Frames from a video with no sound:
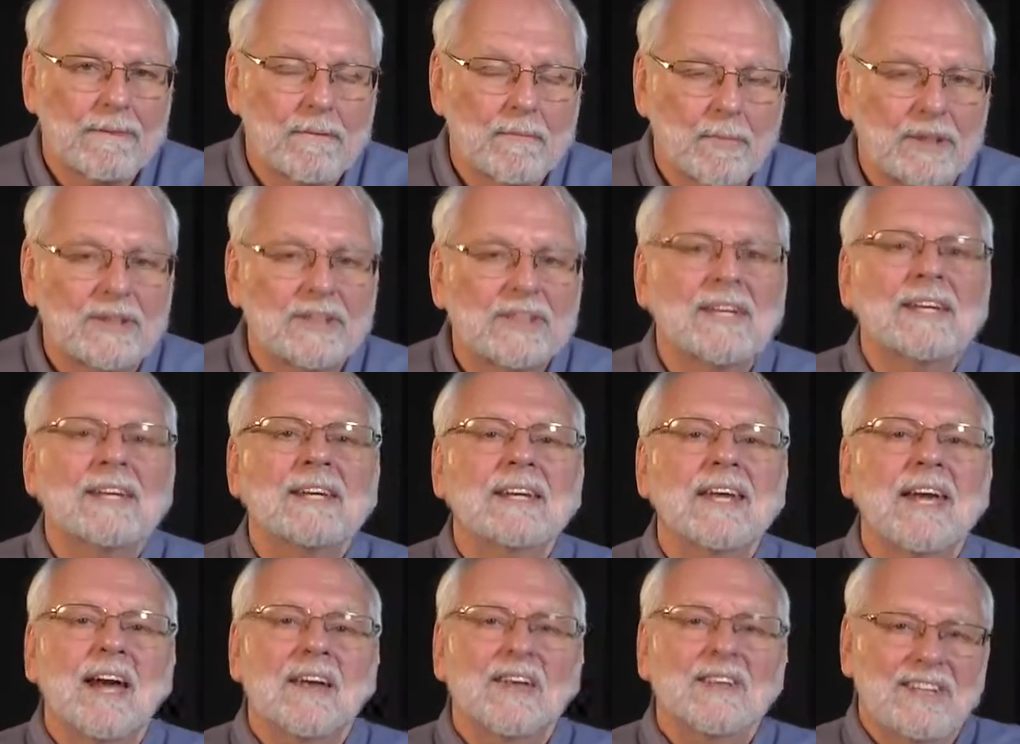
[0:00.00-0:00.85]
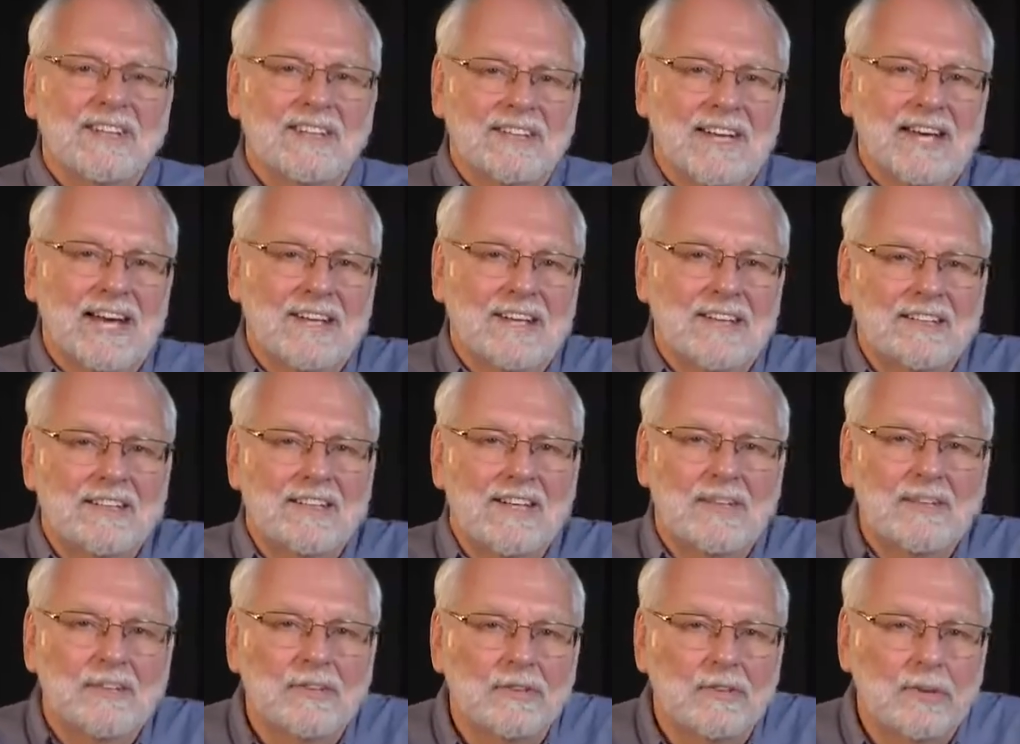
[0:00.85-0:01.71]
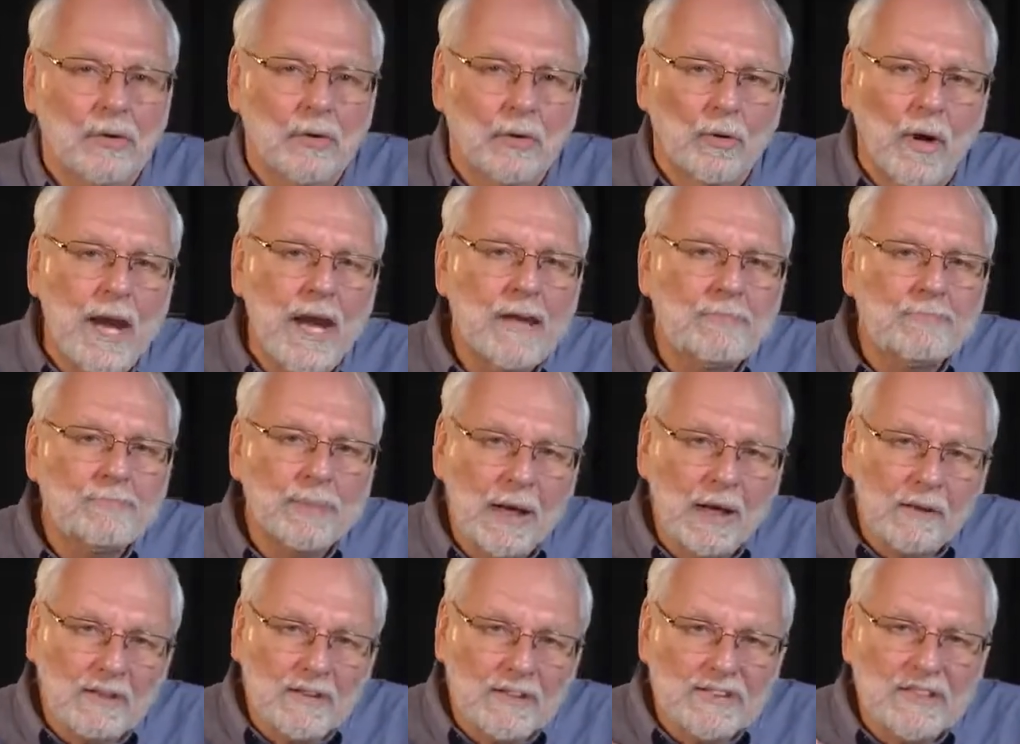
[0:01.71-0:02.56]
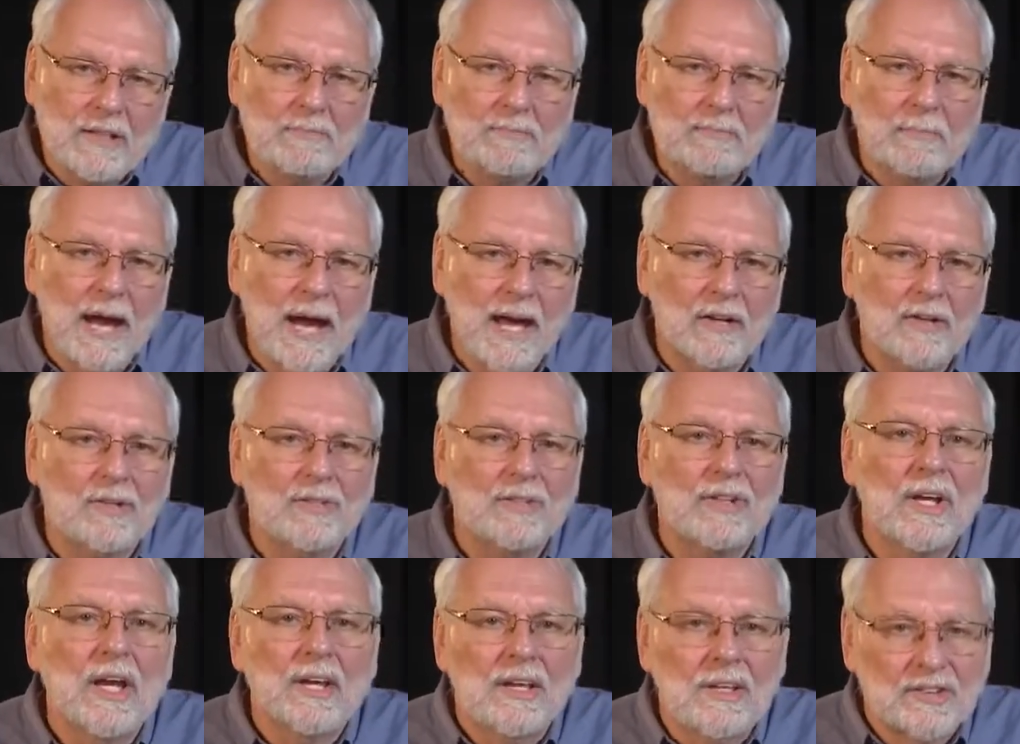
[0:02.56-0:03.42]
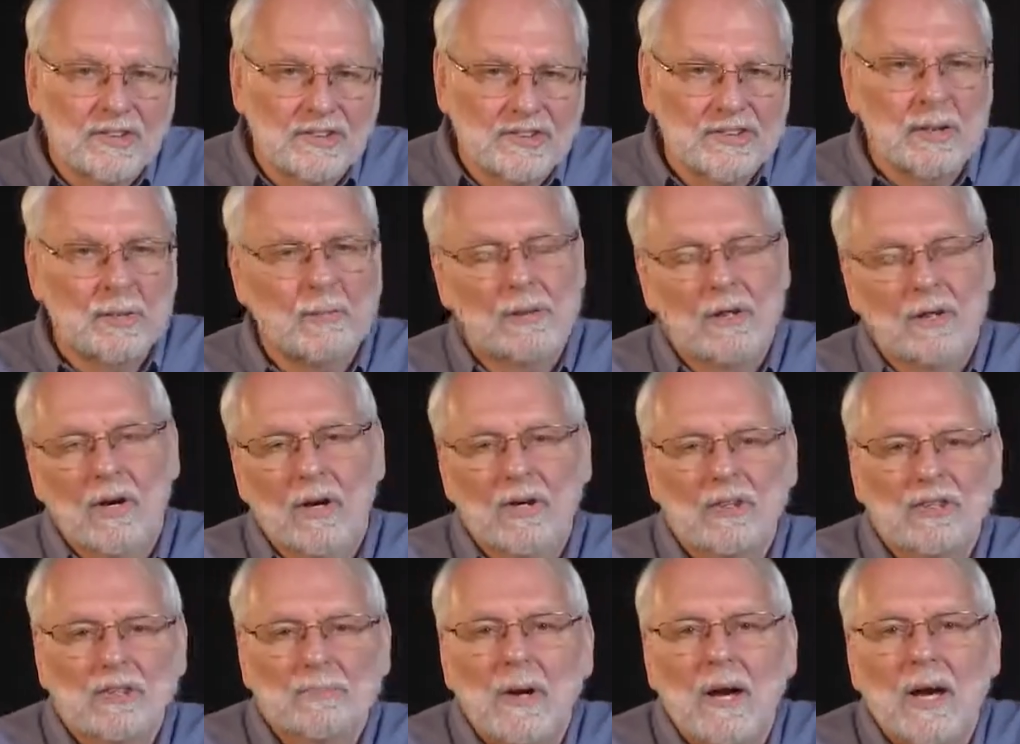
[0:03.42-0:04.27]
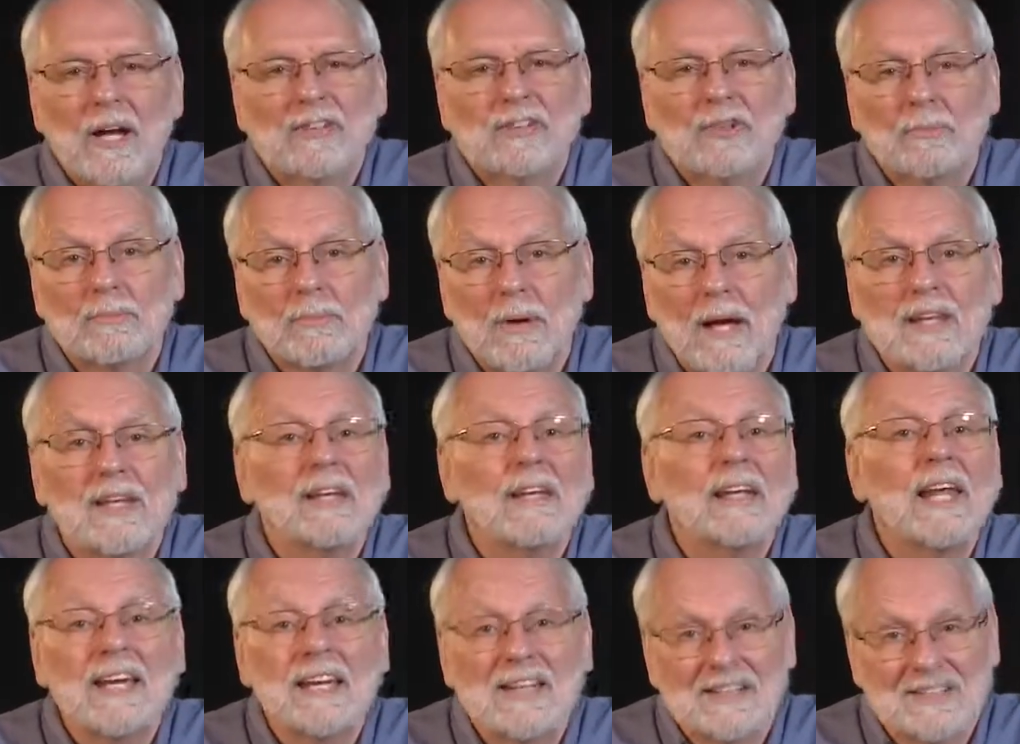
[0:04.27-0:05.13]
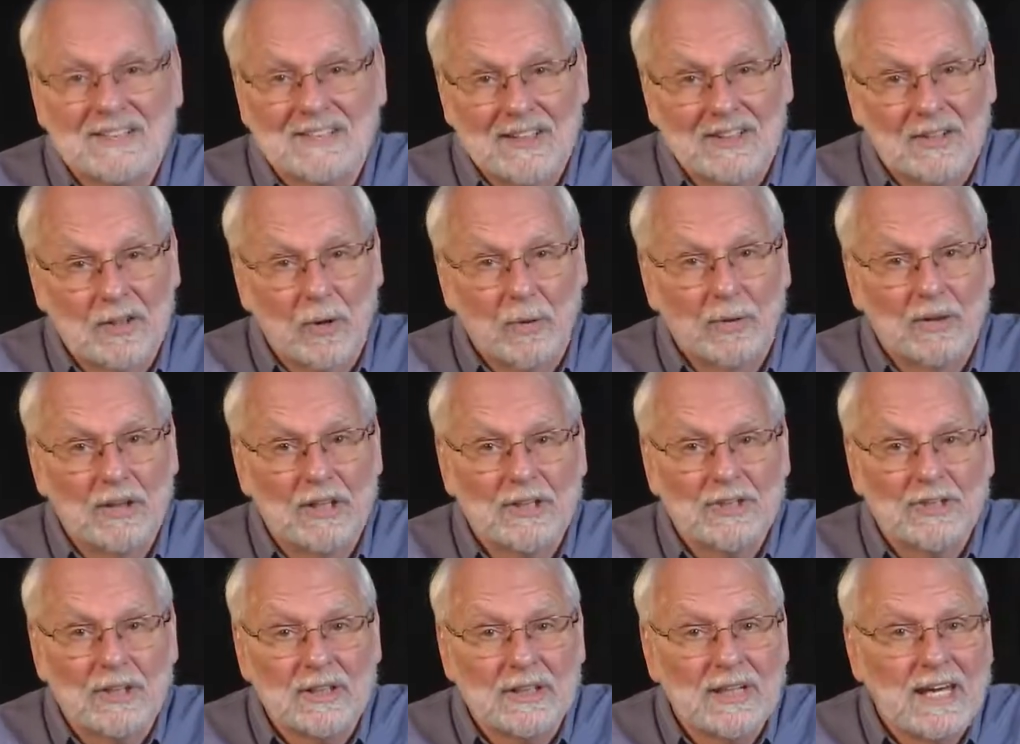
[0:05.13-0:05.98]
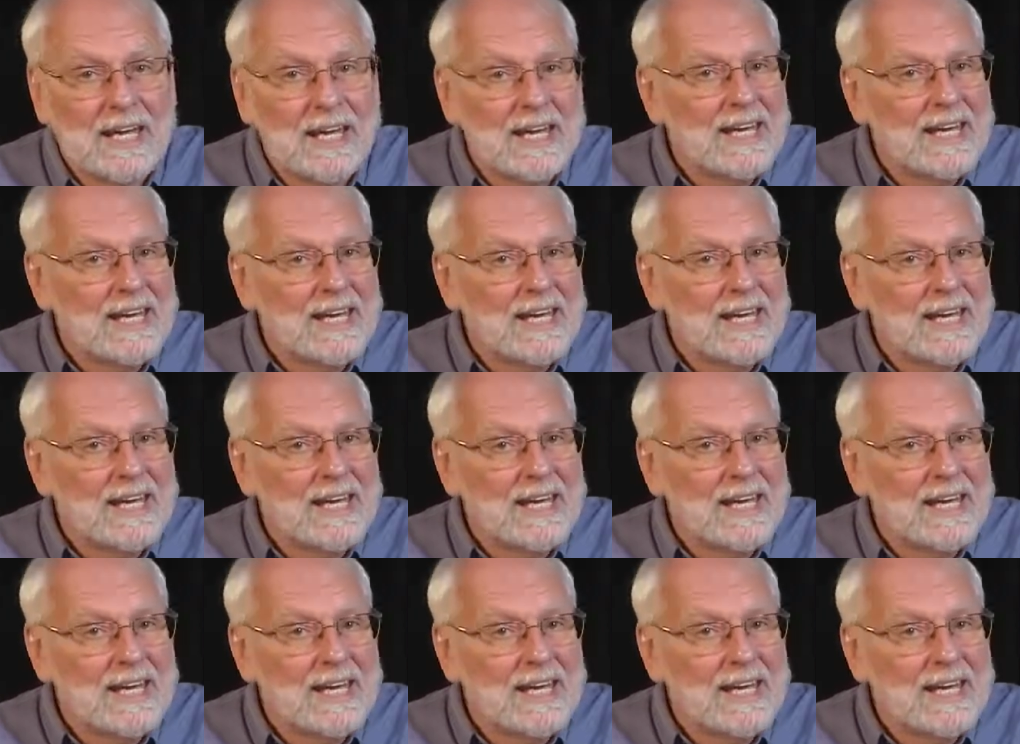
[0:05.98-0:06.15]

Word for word: But then Kathy and I attended the Grandparenting Matters seminar sponsored by the Legacy Coalition,